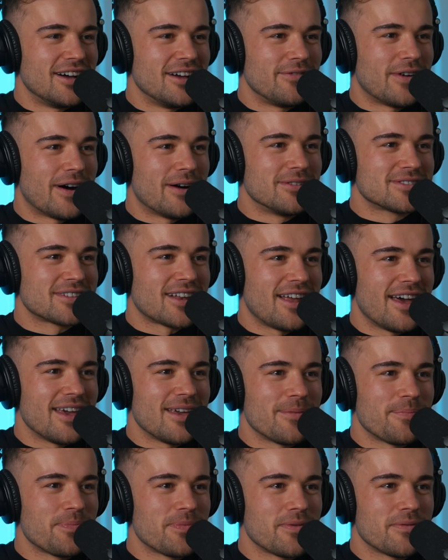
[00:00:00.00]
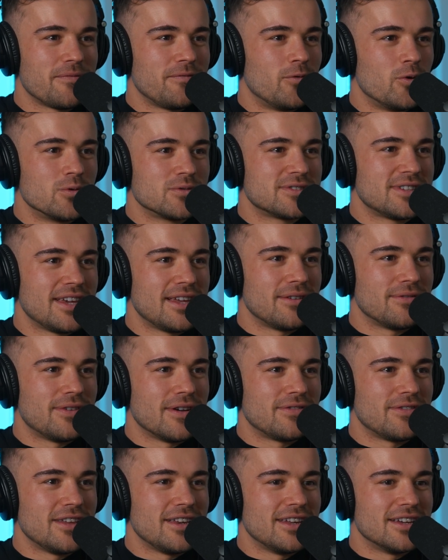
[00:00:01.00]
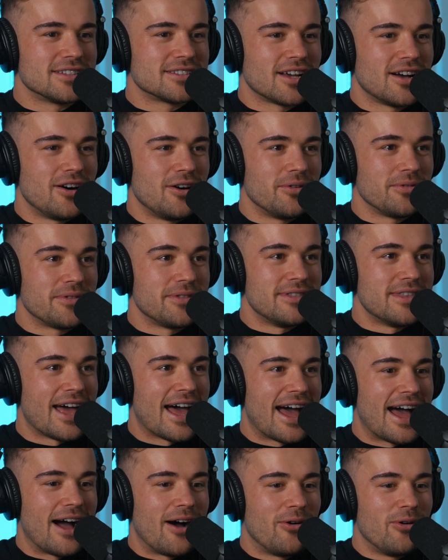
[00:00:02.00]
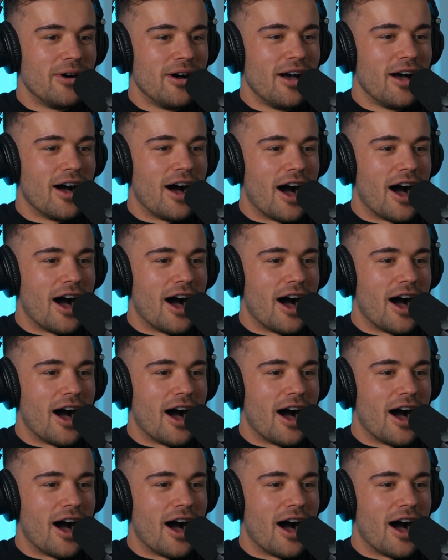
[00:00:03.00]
if I was like 14, 15 years old now,